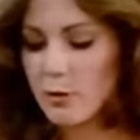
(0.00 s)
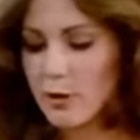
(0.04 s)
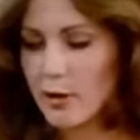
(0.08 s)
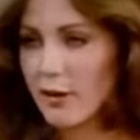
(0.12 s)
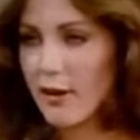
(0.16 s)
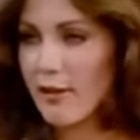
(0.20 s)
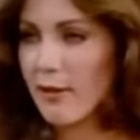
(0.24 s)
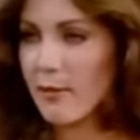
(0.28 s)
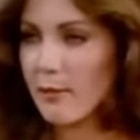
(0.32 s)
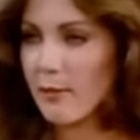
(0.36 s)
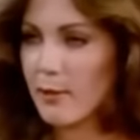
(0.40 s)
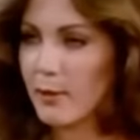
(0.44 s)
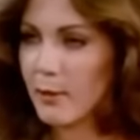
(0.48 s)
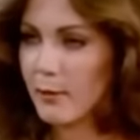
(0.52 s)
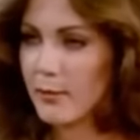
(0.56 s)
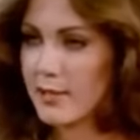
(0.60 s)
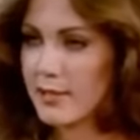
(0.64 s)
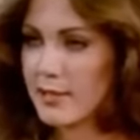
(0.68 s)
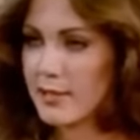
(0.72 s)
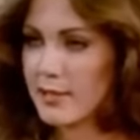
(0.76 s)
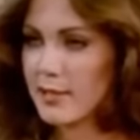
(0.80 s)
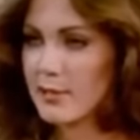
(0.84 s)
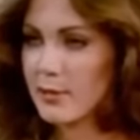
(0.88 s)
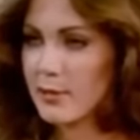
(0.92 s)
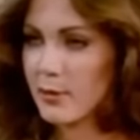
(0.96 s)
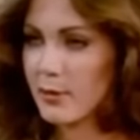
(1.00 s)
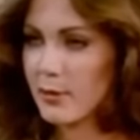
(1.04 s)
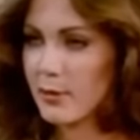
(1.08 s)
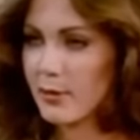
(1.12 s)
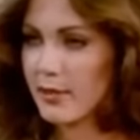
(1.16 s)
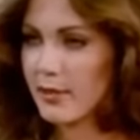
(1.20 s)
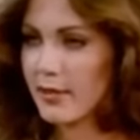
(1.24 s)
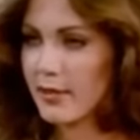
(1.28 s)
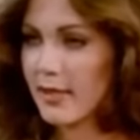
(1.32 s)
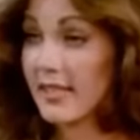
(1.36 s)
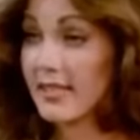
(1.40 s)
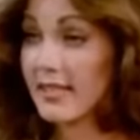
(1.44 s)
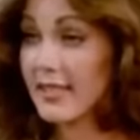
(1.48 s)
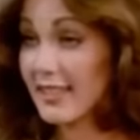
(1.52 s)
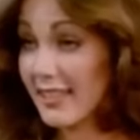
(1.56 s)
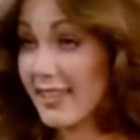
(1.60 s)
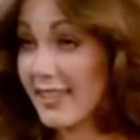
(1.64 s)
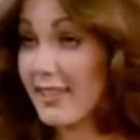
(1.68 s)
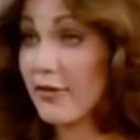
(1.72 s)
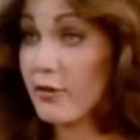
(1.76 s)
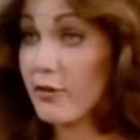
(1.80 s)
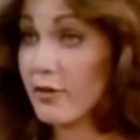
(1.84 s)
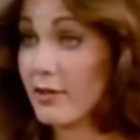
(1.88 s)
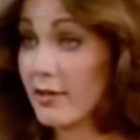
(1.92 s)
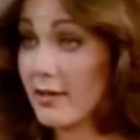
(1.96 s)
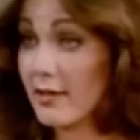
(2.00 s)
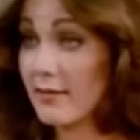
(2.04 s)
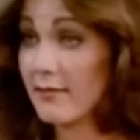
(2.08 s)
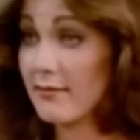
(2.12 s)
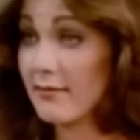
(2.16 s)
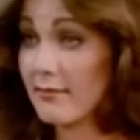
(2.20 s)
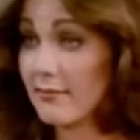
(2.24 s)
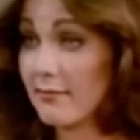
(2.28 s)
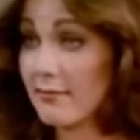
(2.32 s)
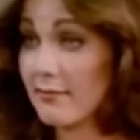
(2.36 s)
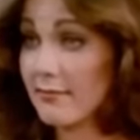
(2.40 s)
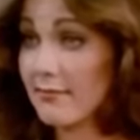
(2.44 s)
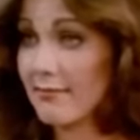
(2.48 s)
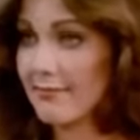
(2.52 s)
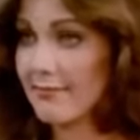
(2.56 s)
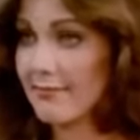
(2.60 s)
among horses, and on dusty terrains,